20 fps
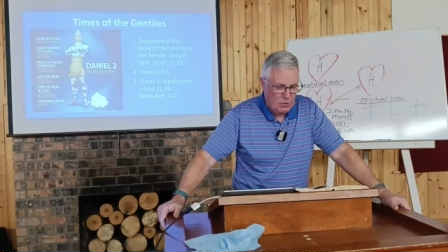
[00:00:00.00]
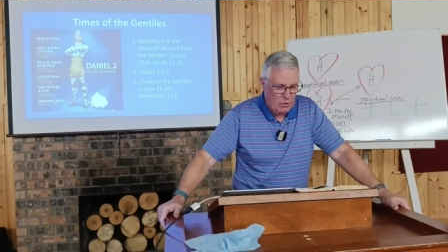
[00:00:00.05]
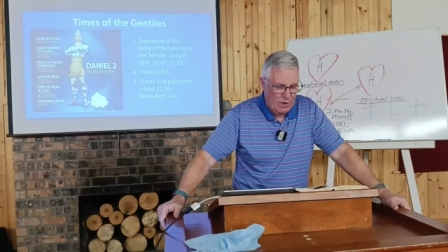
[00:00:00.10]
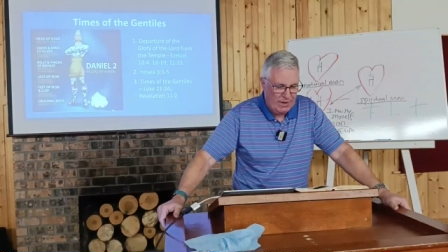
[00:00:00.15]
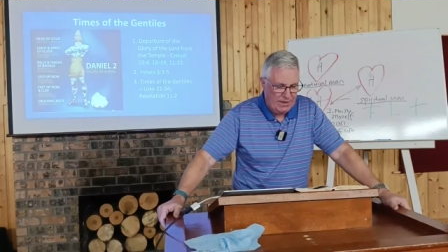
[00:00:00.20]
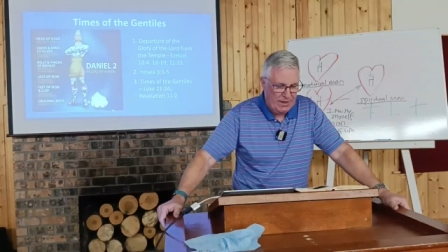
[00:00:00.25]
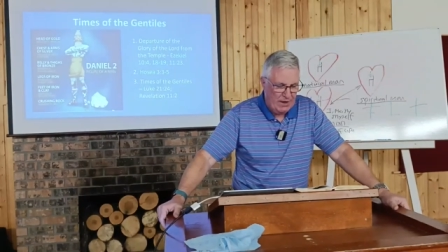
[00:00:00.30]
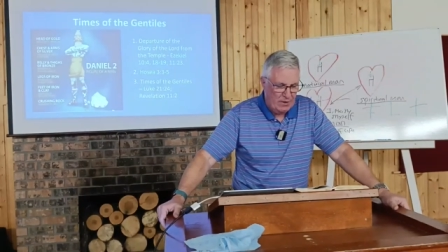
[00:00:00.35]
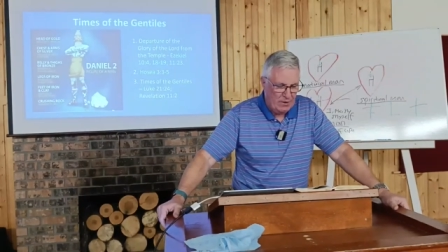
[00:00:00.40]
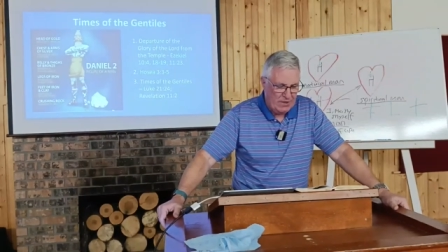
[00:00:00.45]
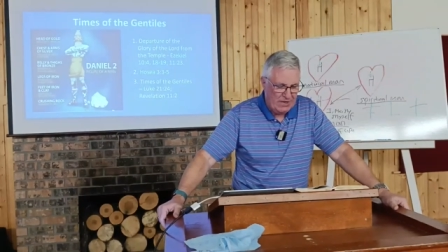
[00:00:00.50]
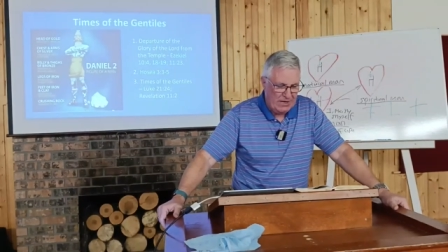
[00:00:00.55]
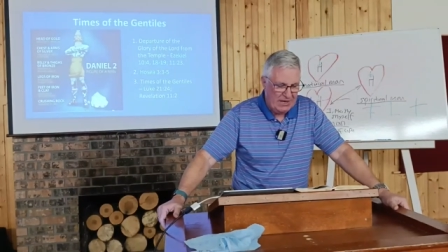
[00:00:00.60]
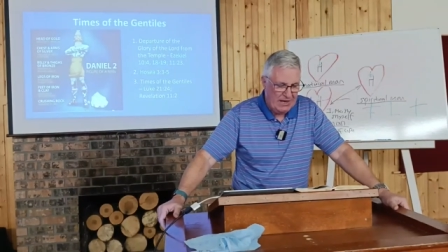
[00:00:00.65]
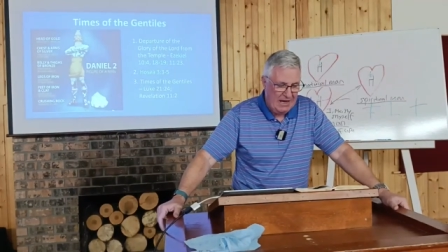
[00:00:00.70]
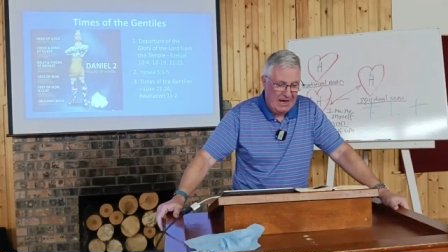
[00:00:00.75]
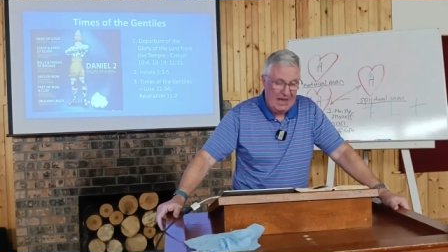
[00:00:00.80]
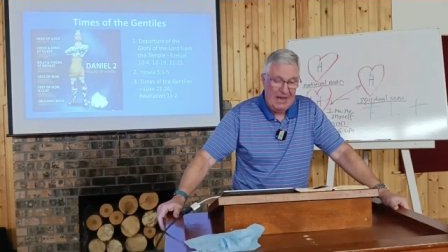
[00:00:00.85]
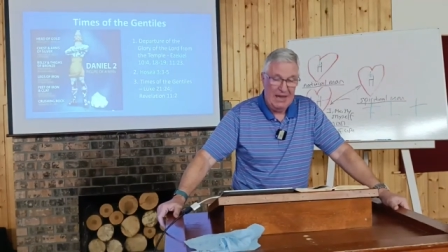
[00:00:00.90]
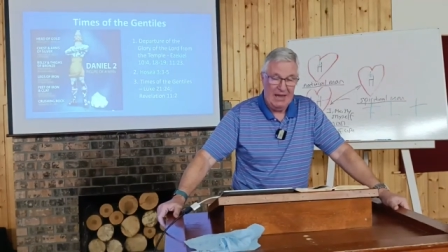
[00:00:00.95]
without a
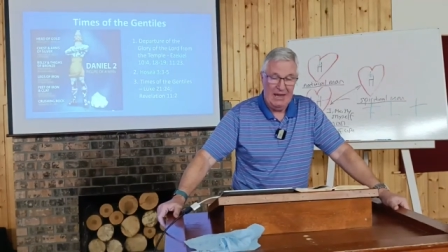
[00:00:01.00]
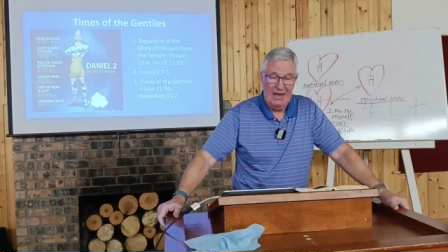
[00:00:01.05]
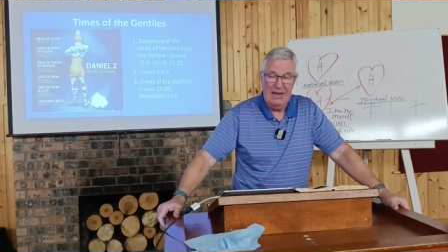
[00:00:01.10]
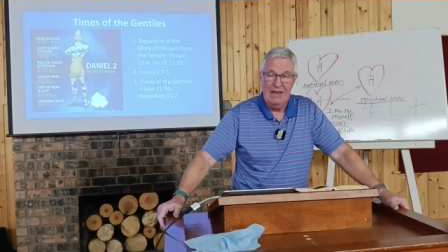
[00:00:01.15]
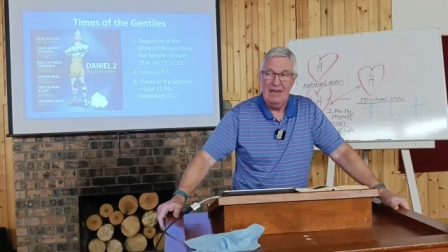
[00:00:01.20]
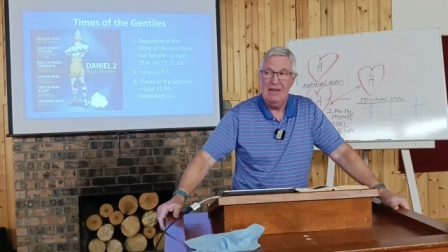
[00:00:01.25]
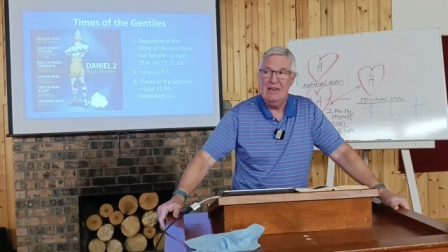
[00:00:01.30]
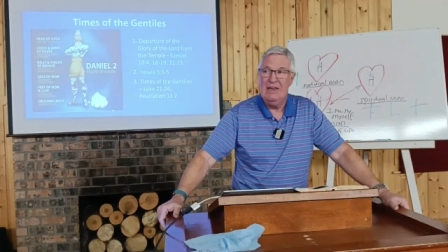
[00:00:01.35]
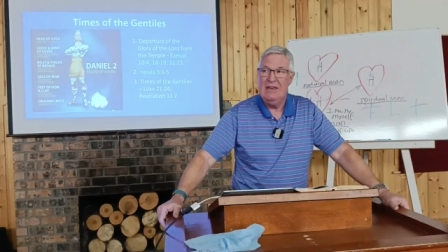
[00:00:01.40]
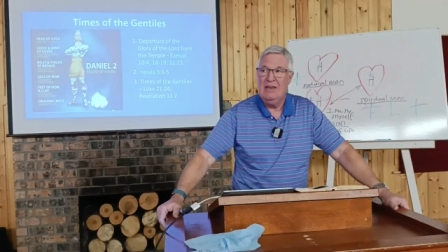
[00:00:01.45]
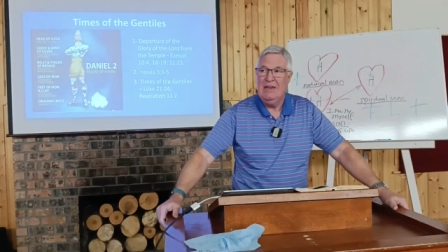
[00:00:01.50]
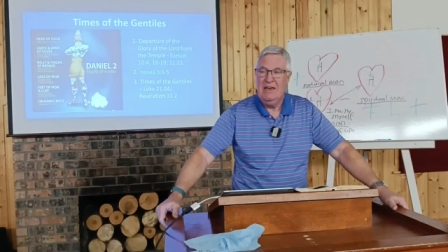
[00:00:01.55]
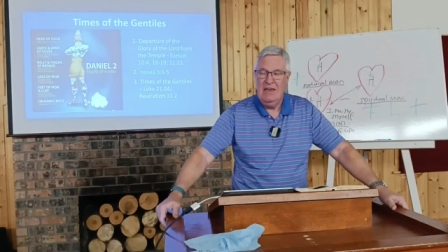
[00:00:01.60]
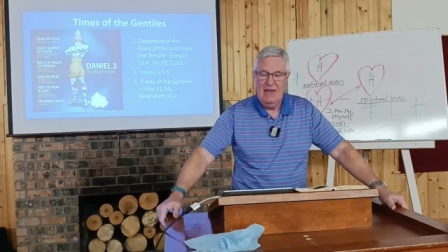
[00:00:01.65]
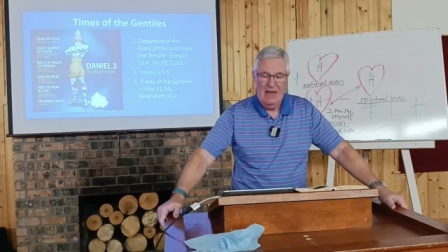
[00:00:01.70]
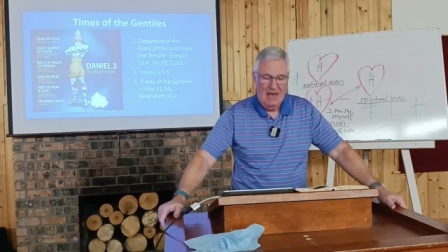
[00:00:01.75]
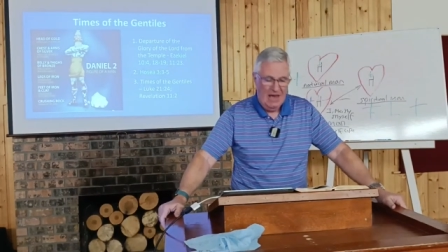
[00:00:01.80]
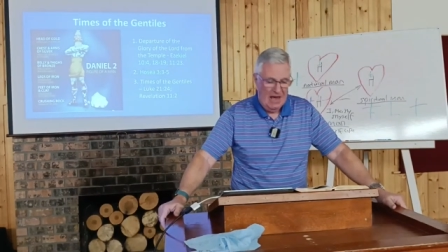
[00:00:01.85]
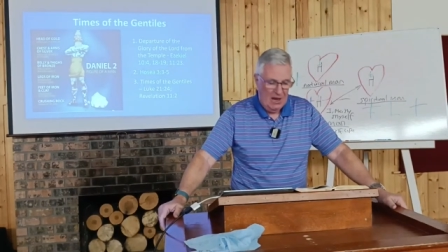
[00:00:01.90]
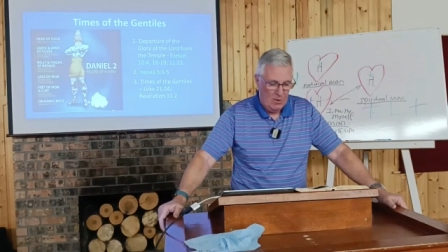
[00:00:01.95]
king,
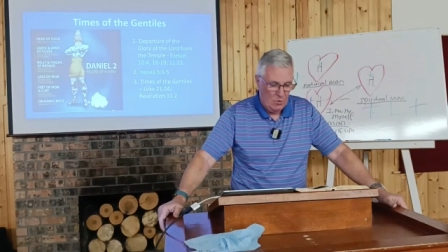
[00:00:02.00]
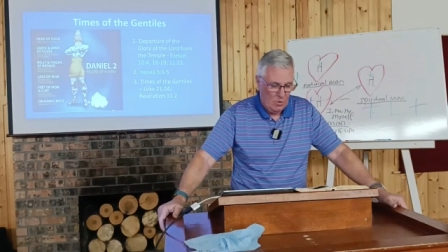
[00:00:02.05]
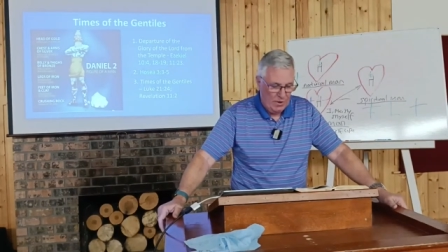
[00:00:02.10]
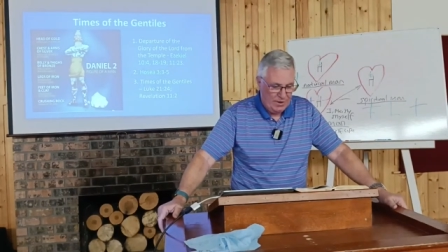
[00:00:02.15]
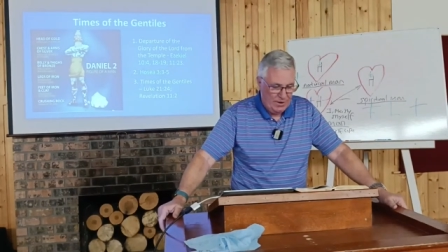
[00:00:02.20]
and